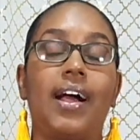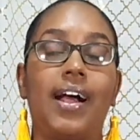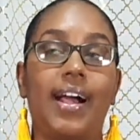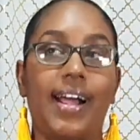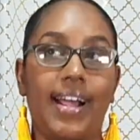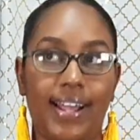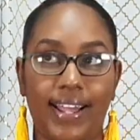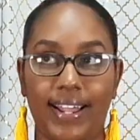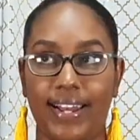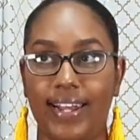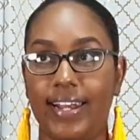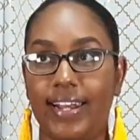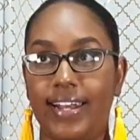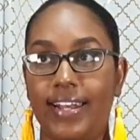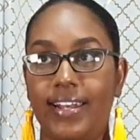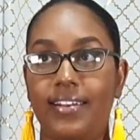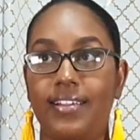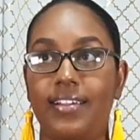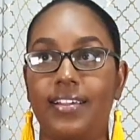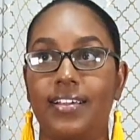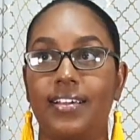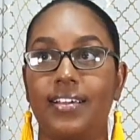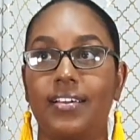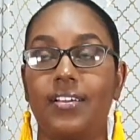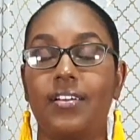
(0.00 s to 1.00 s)
and
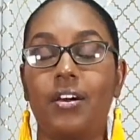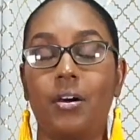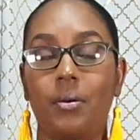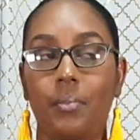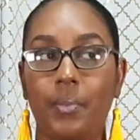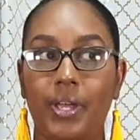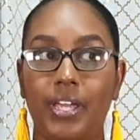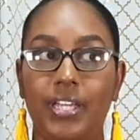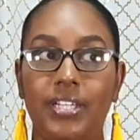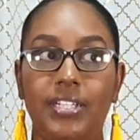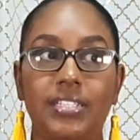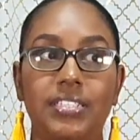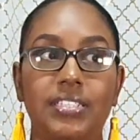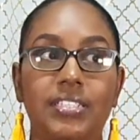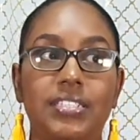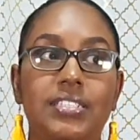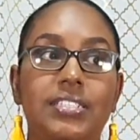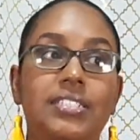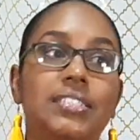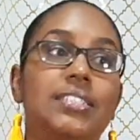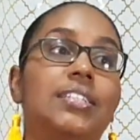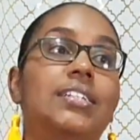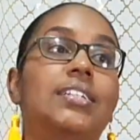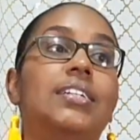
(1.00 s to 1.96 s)
comment